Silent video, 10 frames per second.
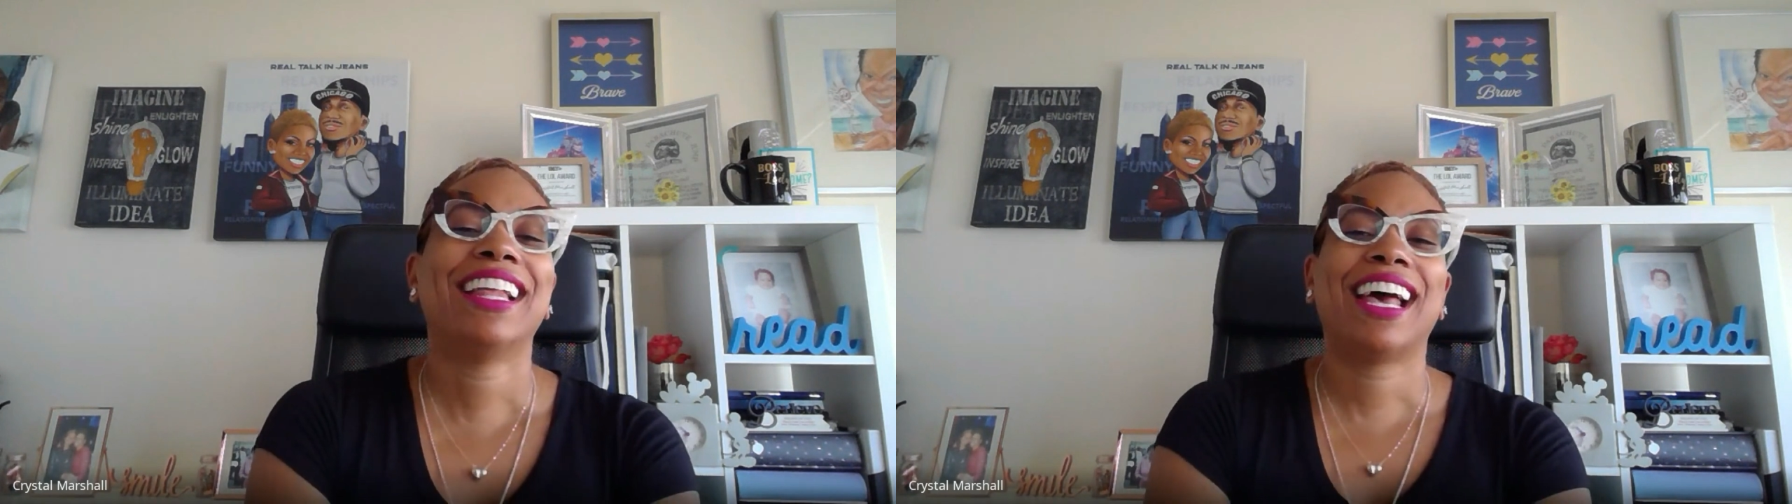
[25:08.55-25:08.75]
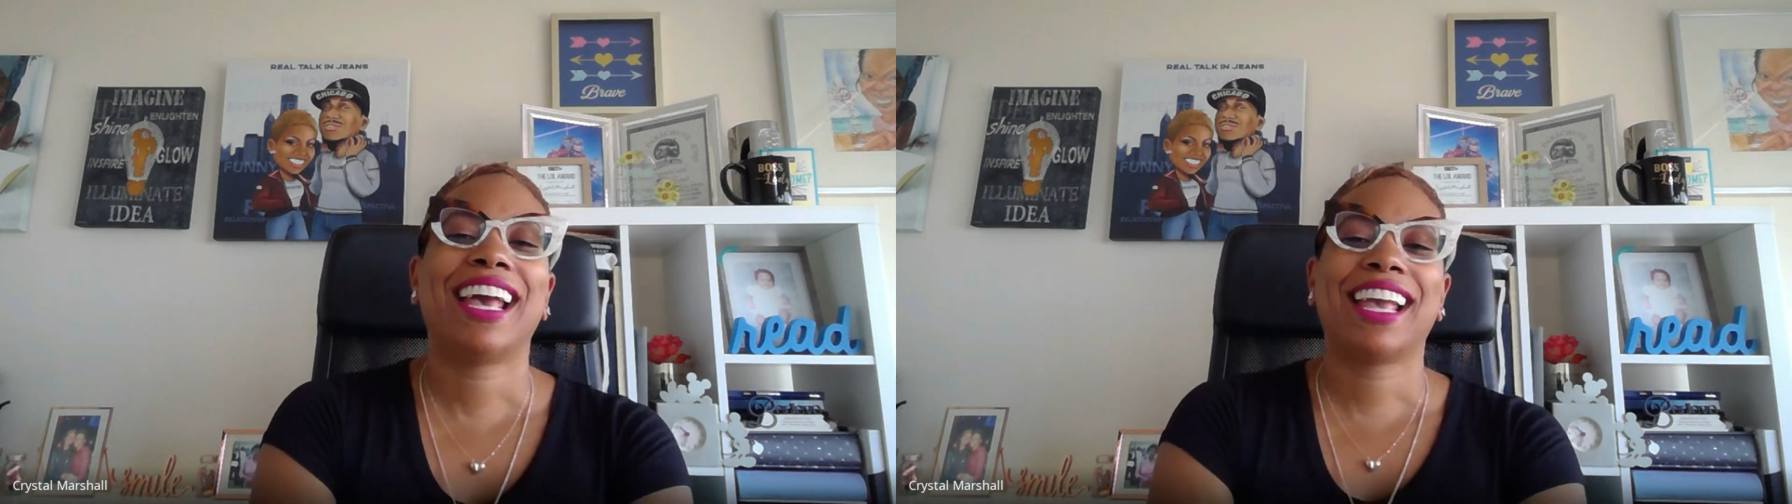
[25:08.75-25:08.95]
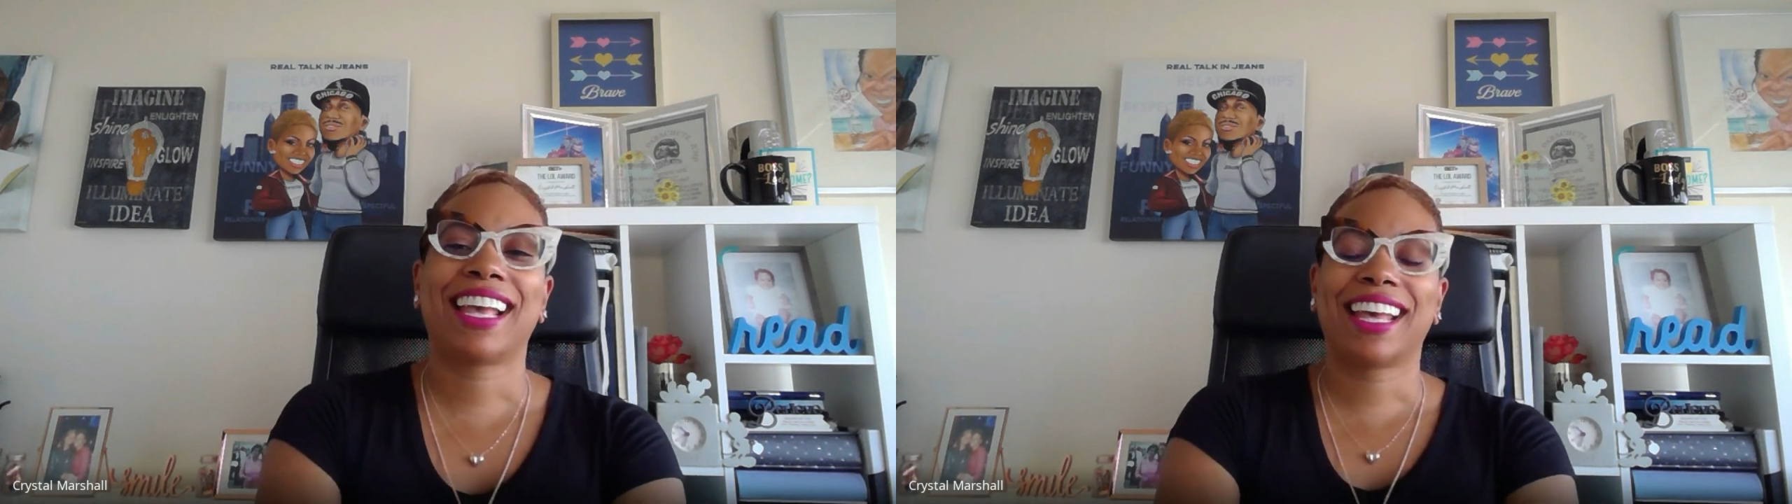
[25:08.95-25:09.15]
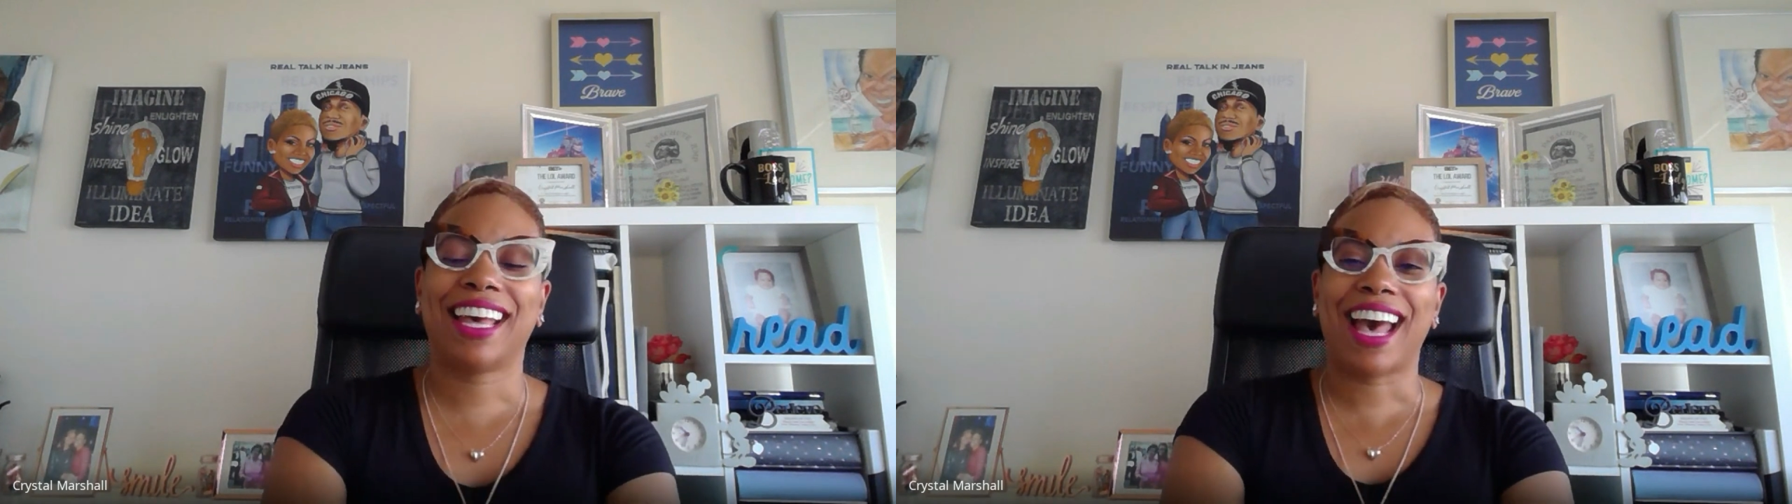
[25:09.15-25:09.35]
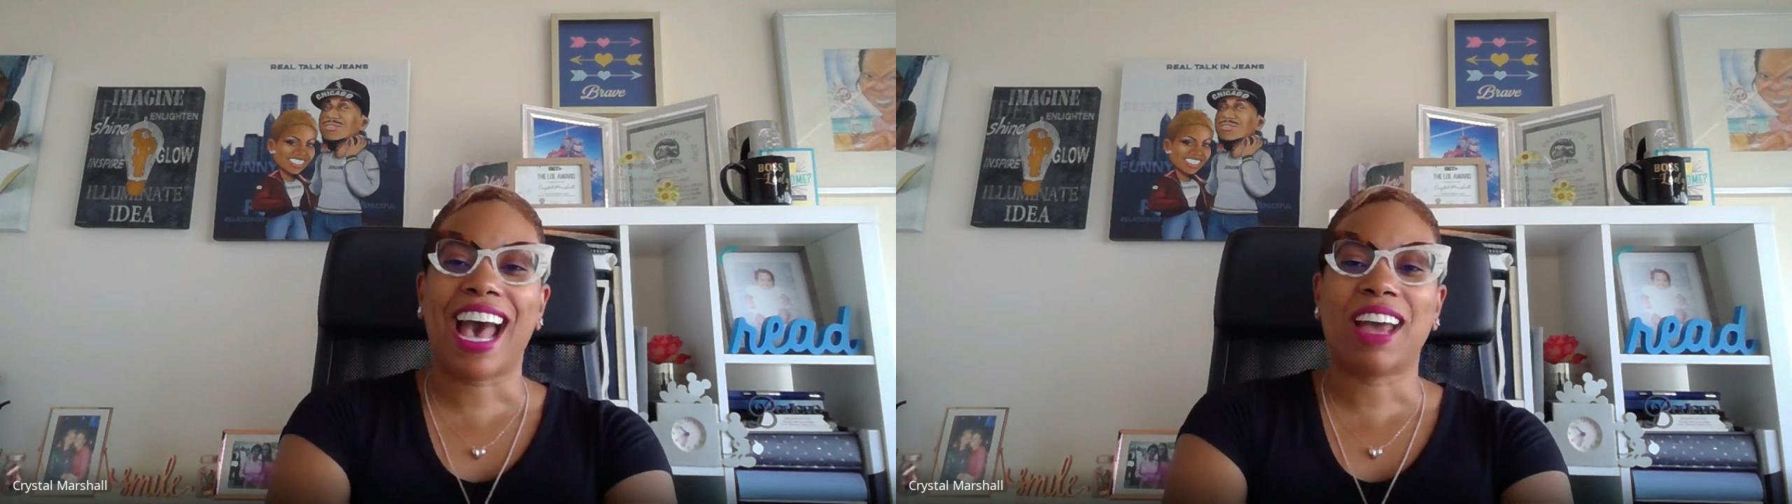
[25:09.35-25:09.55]
Like
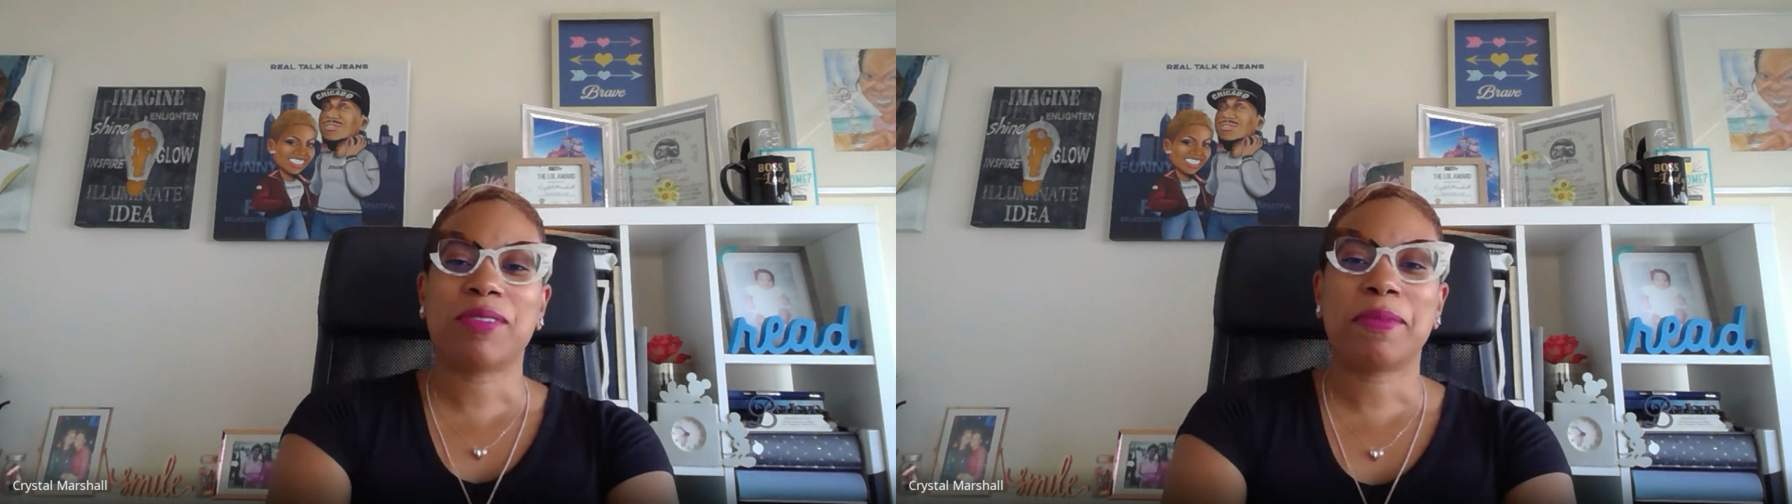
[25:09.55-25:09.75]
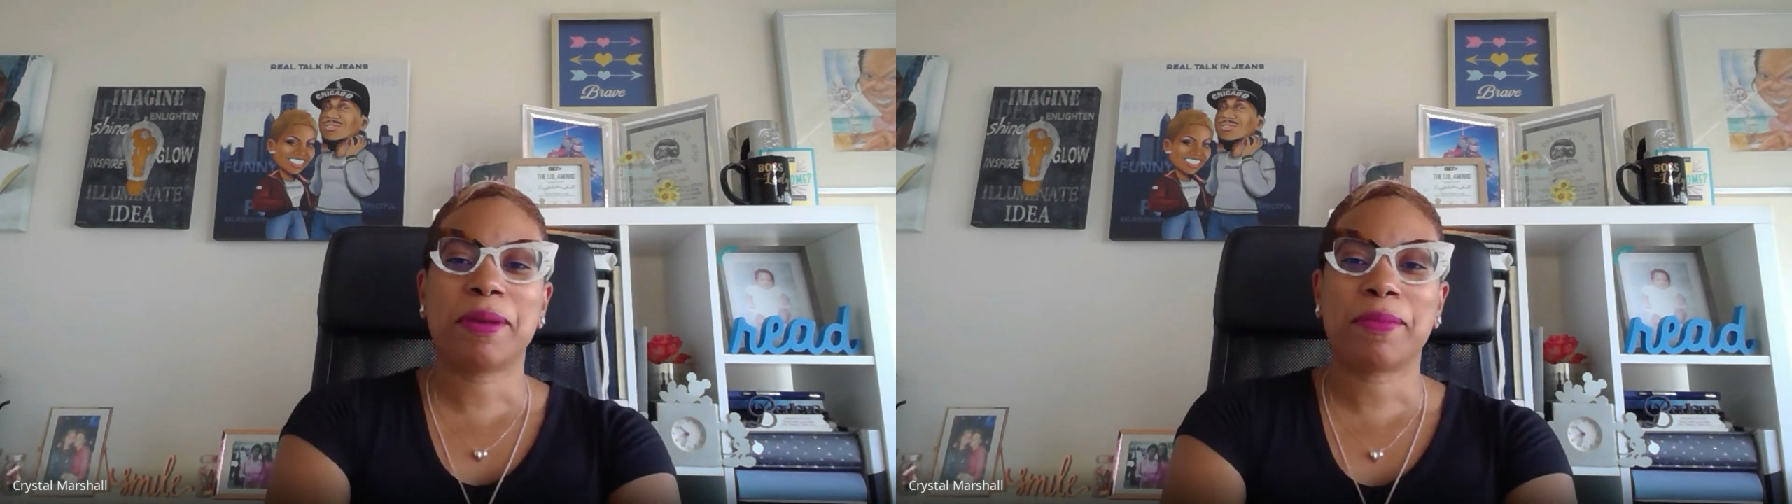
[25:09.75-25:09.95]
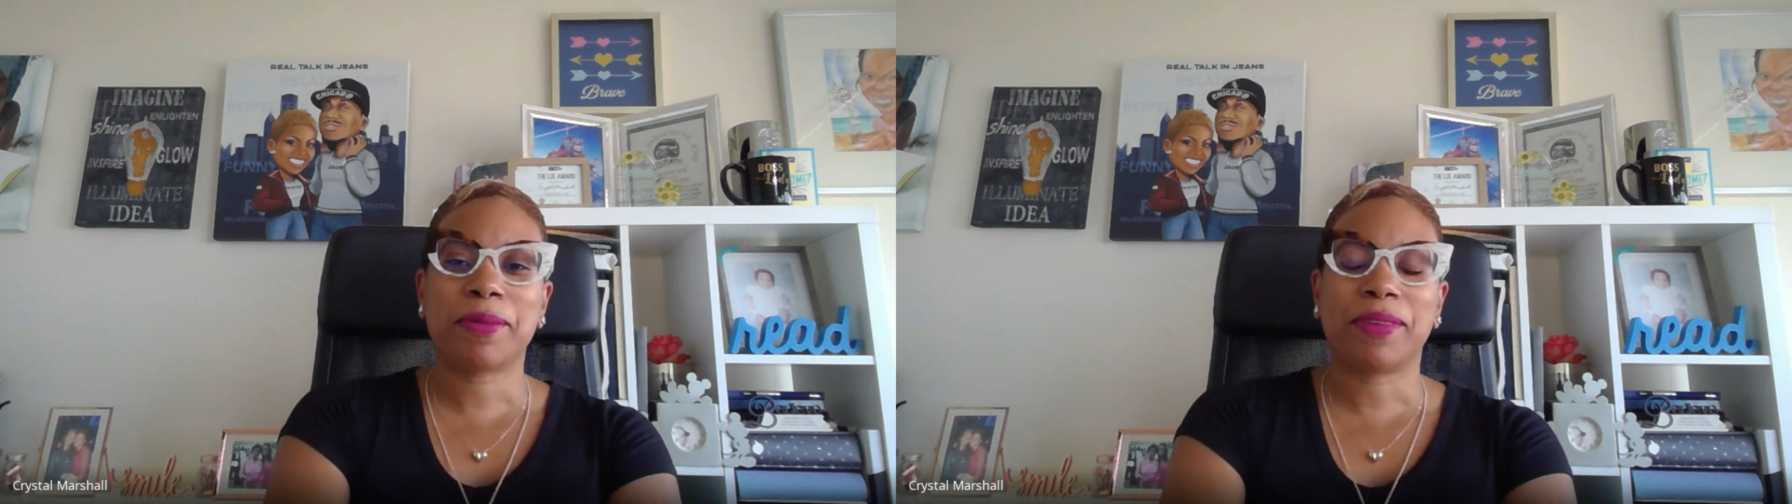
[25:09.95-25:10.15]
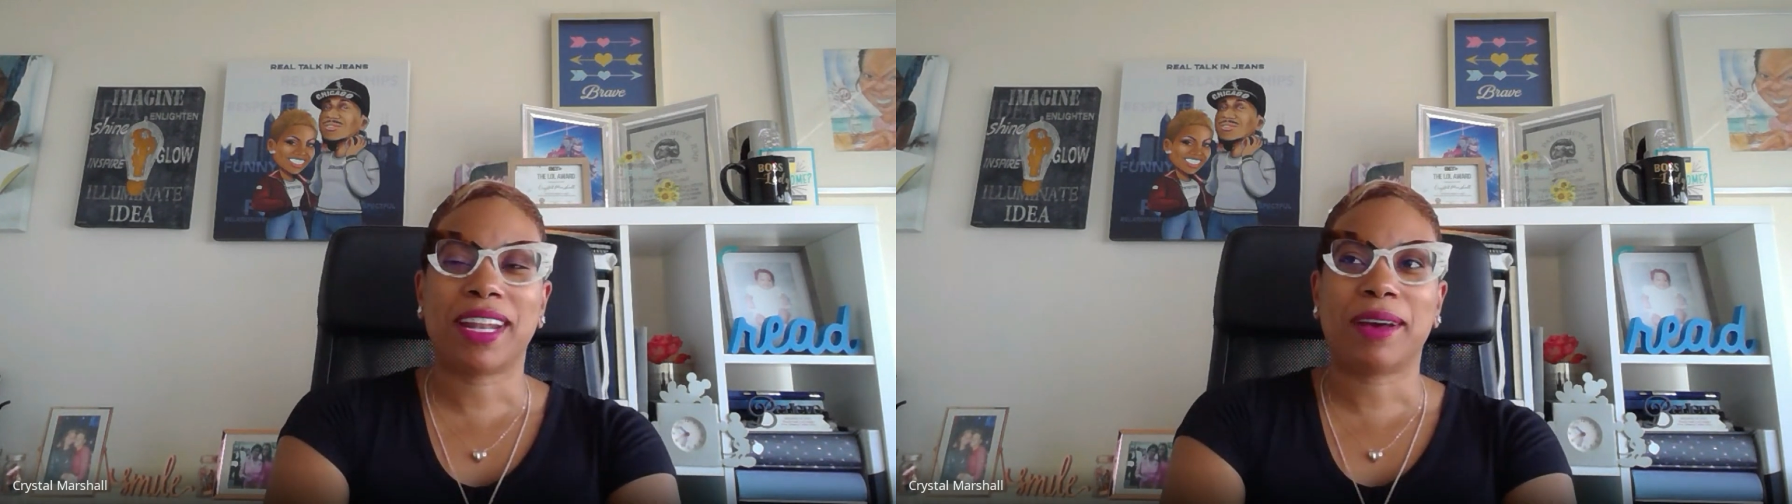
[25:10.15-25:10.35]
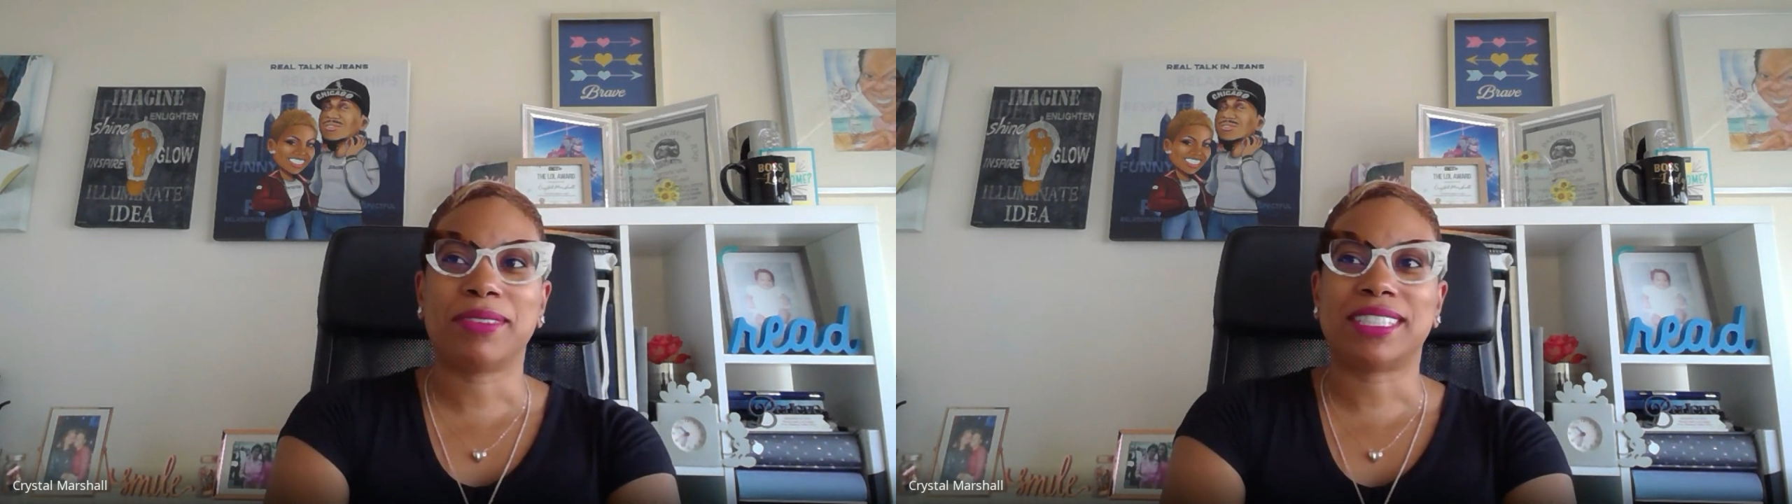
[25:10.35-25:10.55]
I remember when
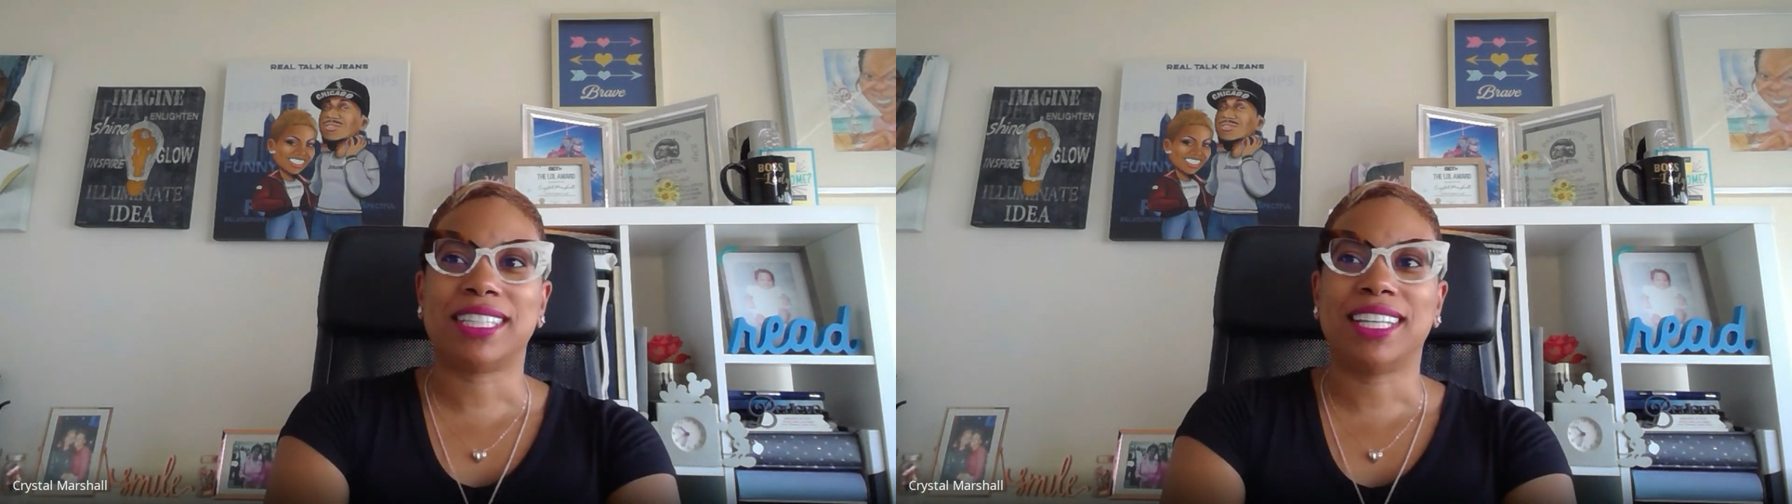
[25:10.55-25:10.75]
I was